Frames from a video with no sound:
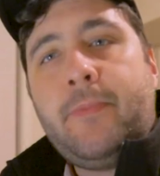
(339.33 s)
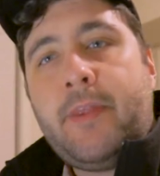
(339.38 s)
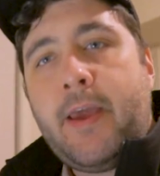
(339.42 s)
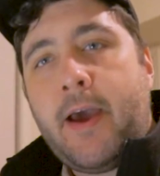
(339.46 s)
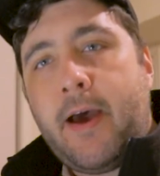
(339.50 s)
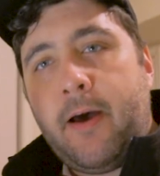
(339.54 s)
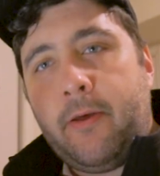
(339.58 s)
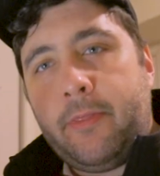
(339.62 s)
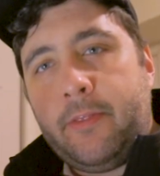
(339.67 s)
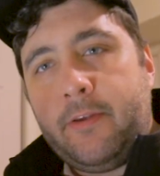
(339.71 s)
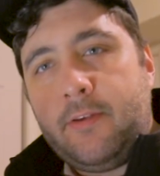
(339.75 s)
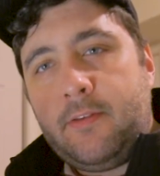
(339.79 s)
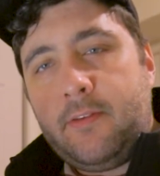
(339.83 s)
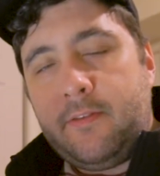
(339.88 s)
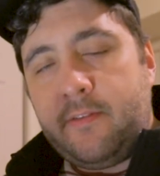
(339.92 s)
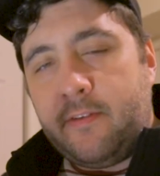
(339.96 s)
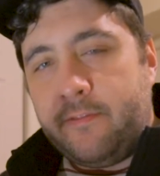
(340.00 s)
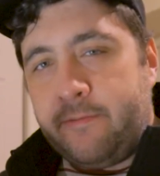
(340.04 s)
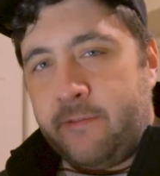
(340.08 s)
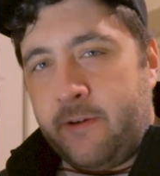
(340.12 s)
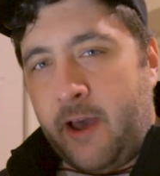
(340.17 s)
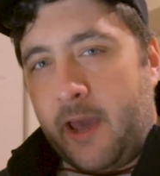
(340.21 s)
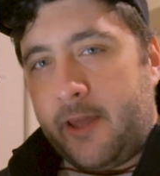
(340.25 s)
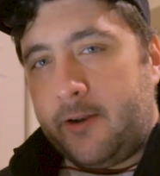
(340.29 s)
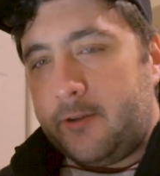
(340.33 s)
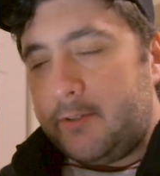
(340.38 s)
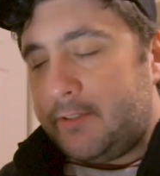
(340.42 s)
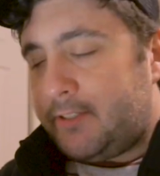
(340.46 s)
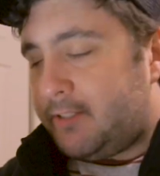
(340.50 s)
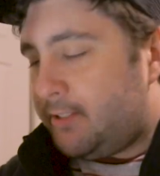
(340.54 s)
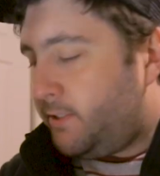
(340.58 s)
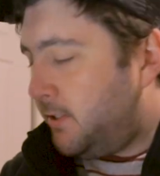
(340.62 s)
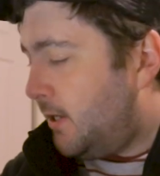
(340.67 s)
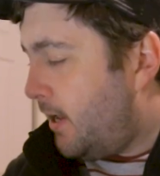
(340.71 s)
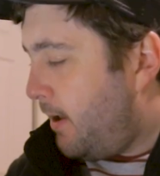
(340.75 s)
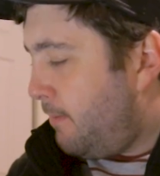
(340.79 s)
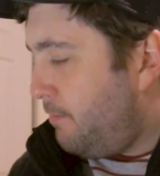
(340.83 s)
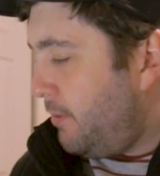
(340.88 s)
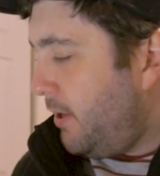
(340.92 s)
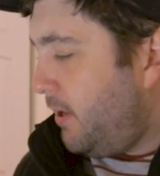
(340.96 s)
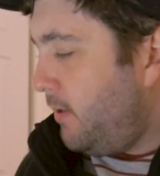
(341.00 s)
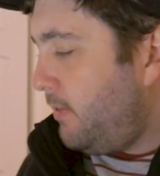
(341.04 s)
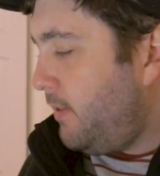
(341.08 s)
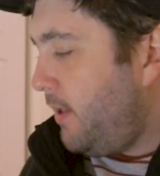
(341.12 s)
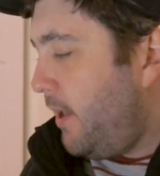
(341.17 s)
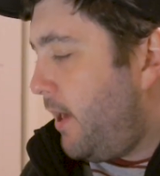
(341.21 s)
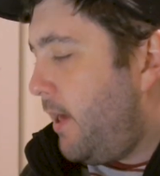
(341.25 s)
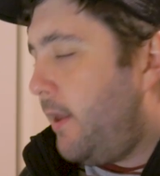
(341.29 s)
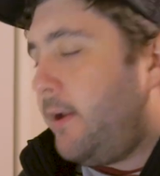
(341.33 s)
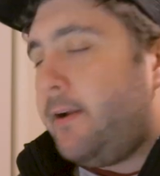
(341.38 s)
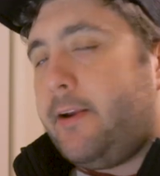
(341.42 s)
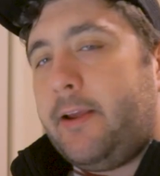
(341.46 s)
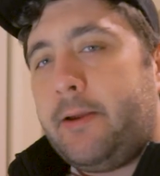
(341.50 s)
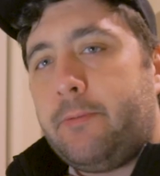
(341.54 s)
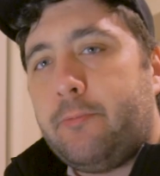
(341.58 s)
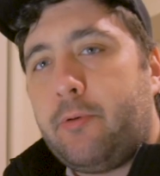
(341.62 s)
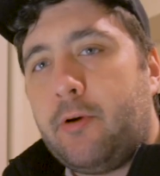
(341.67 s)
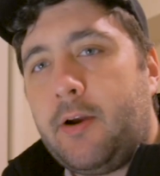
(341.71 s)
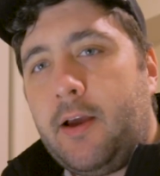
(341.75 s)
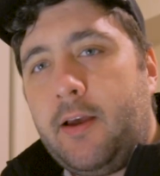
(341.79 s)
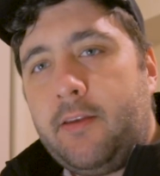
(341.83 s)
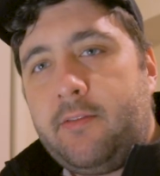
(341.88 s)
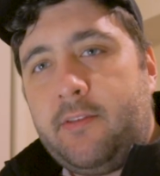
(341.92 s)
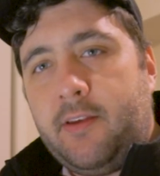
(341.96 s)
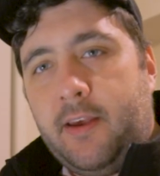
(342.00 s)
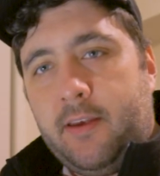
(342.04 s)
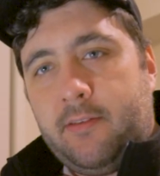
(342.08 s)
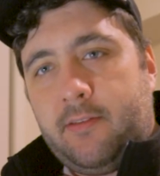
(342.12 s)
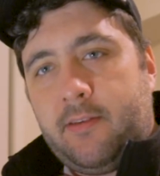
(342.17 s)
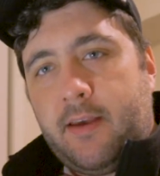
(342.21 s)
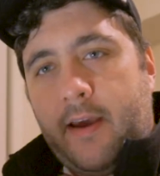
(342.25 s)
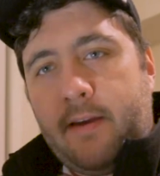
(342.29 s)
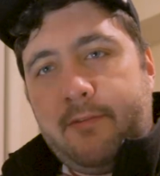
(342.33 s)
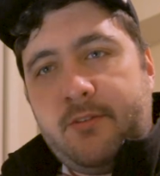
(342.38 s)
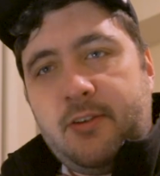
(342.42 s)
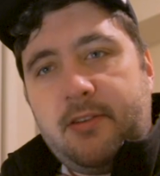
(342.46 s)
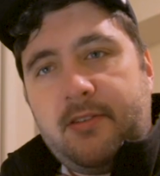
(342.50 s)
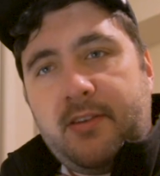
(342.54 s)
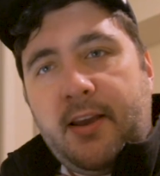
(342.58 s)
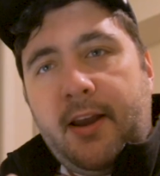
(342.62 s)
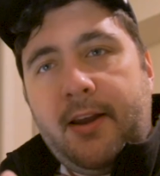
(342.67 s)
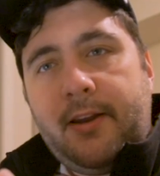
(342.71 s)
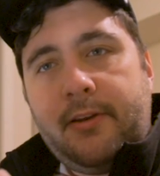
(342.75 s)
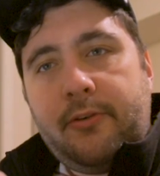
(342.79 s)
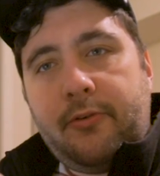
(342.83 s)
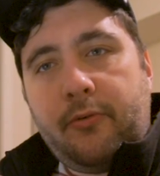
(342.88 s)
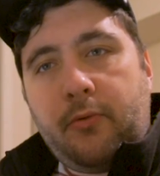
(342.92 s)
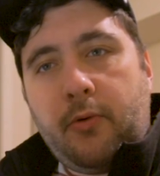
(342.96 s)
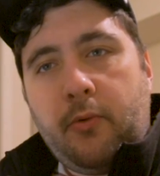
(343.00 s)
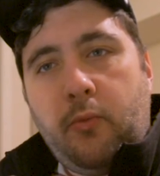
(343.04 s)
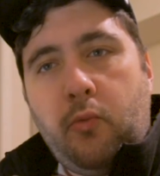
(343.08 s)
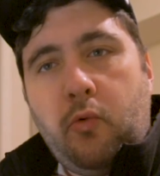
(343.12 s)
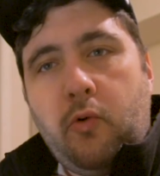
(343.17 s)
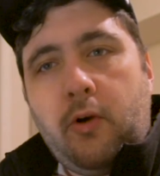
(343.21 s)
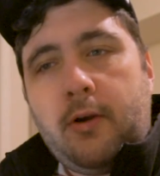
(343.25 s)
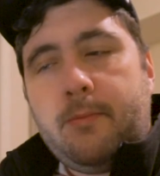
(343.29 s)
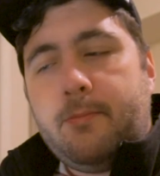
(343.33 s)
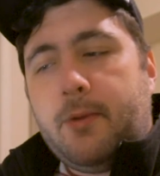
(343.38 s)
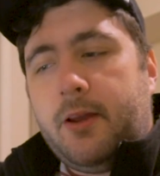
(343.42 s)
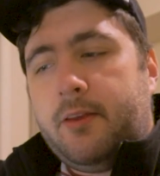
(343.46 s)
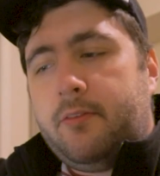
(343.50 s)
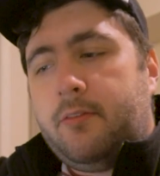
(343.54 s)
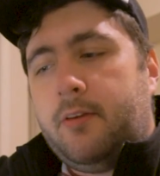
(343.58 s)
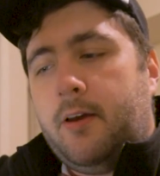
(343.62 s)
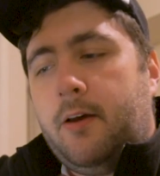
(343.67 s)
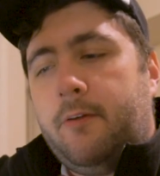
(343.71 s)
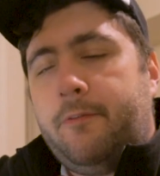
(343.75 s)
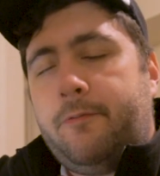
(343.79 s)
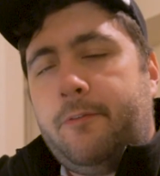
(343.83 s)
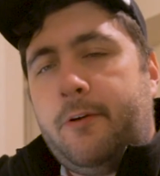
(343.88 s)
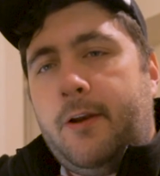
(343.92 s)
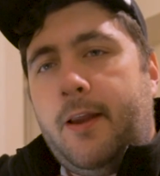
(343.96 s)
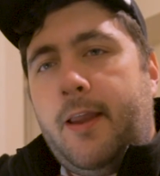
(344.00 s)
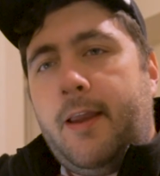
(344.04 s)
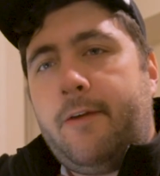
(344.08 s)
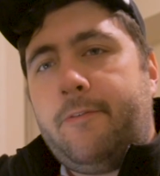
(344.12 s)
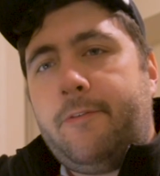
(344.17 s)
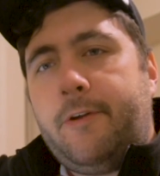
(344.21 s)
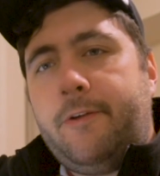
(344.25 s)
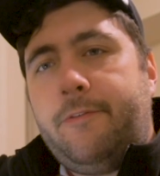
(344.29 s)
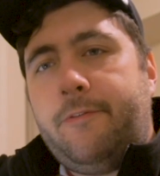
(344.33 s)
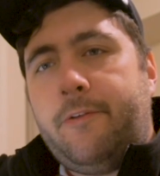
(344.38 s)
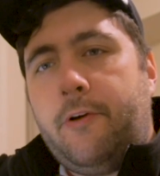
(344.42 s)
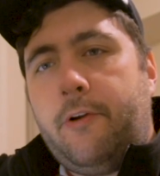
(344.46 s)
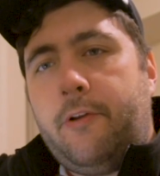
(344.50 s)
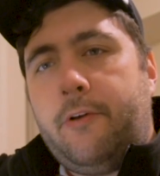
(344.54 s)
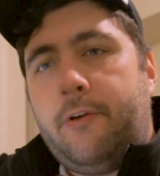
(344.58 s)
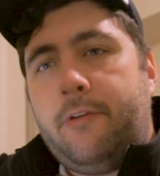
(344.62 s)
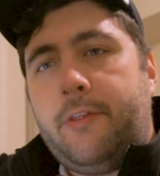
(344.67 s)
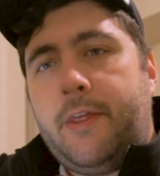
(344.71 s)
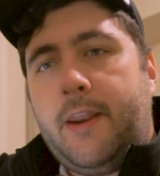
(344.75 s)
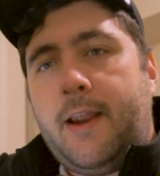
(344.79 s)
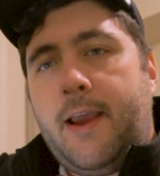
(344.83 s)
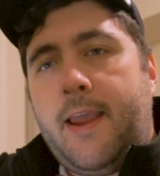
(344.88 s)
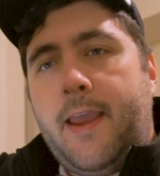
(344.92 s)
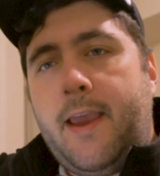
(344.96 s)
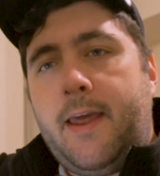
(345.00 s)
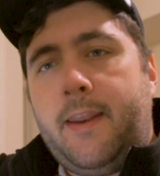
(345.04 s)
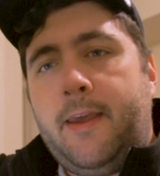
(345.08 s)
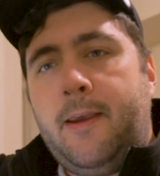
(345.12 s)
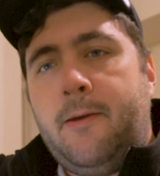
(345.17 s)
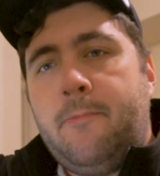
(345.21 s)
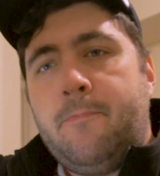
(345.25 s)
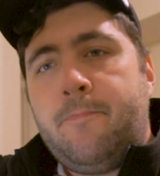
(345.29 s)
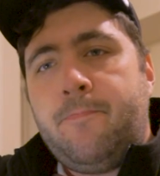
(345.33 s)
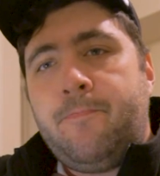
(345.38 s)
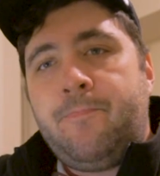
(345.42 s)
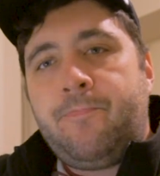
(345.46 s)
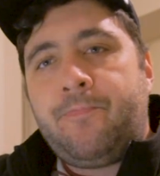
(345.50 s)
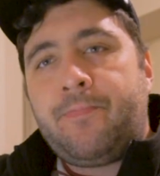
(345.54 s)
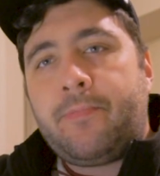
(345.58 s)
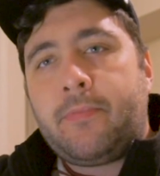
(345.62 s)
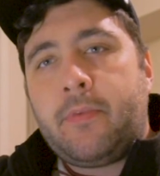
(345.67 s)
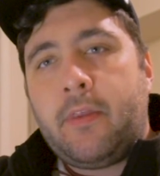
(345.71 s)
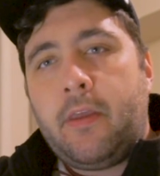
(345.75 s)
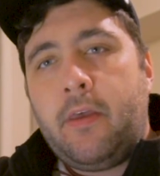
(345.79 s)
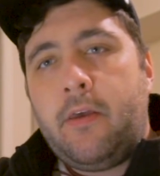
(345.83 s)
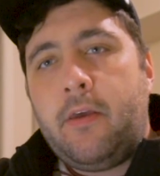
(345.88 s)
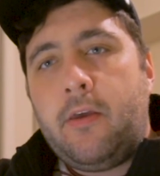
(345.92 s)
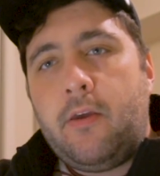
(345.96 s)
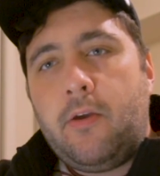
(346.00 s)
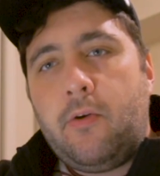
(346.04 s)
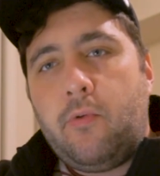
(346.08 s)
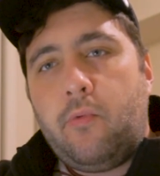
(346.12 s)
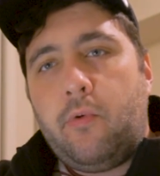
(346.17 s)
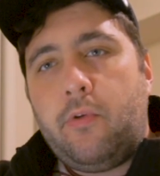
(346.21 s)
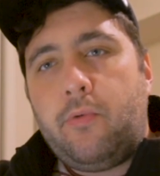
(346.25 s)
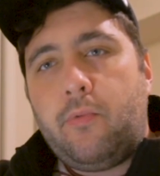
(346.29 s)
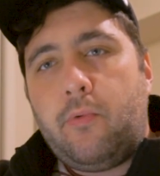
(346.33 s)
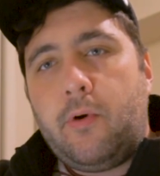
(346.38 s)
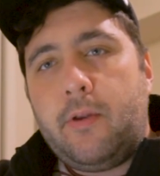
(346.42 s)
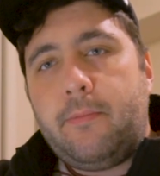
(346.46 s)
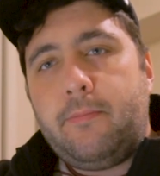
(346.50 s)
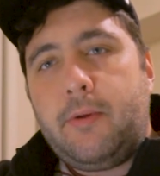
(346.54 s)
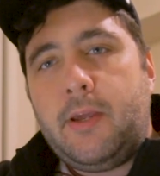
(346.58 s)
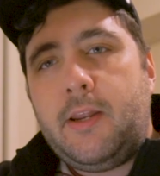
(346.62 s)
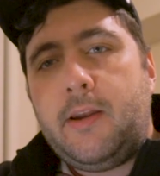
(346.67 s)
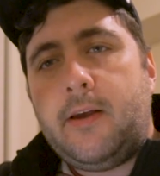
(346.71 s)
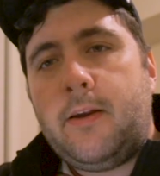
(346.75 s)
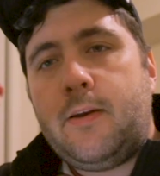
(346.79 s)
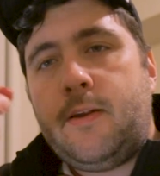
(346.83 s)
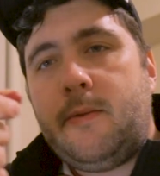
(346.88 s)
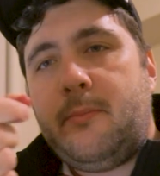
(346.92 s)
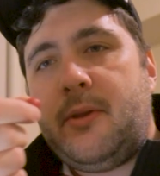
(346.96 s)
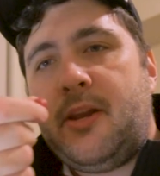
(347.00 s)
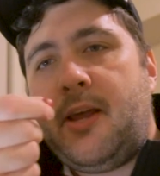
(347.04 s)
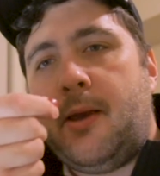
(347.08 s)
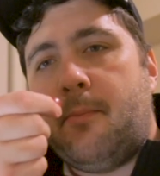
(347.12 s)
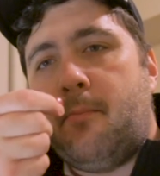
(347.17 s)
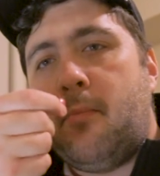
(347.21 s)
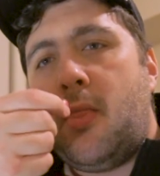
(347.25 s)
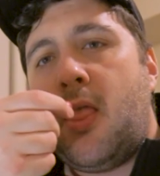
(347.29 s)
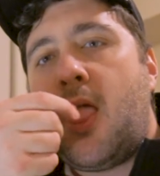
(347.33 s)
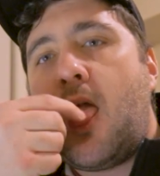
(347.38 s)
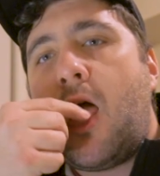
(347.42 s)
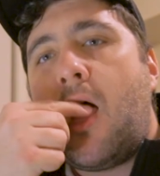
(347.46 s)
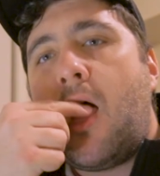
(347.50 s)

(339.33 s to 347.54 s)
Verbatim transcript: Now, this is a vital step in the editing process. I've decided to reward myself for every photo that I edit with one peanut M and M.